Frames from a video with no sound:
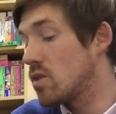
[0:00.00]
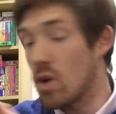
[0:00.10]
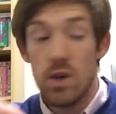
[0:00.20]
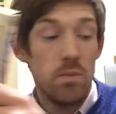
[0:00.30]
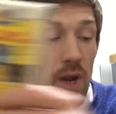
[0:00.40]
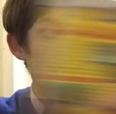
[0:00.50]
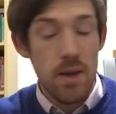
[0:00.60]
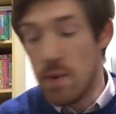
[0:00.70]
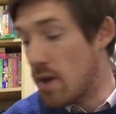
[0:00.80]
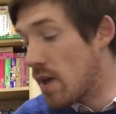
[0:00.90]
not complaining
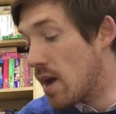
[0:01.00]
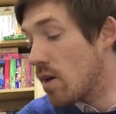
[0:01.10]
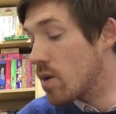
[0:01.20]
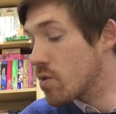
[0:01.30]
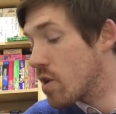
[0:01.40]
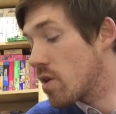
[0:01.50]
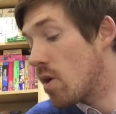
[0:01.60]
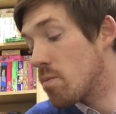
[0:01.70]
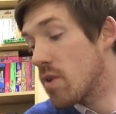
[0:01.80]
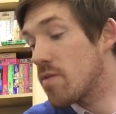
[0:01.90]
about that. I also
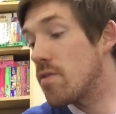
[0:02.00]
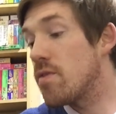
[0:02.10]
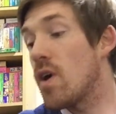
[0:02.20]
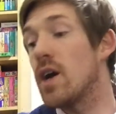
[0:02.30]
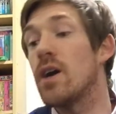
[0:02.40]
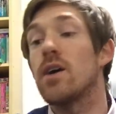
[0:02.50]
got Breath of Fire.